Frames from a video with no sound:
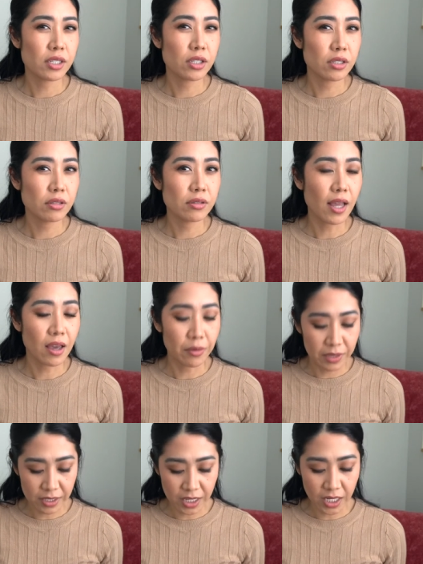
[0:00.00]
you do and how
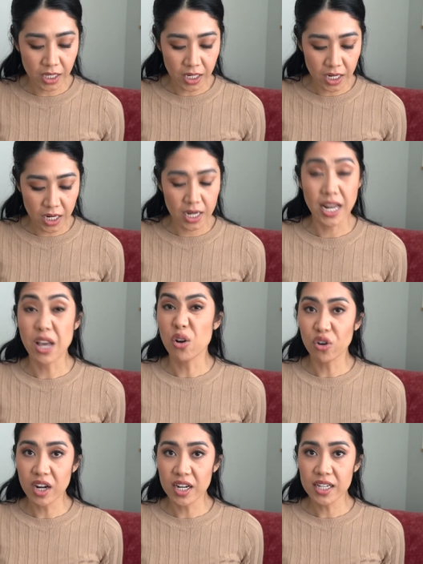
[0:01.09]
many like nail
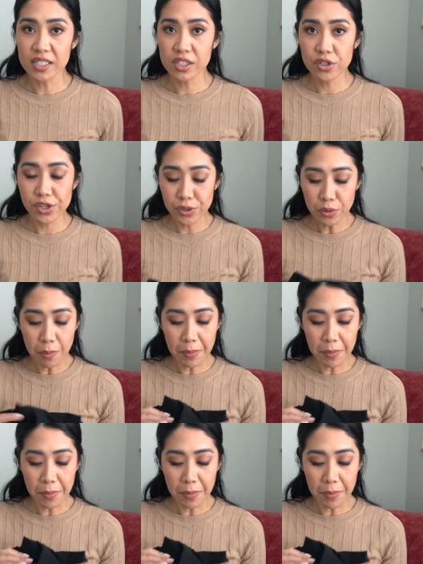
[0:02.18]
grindings you do.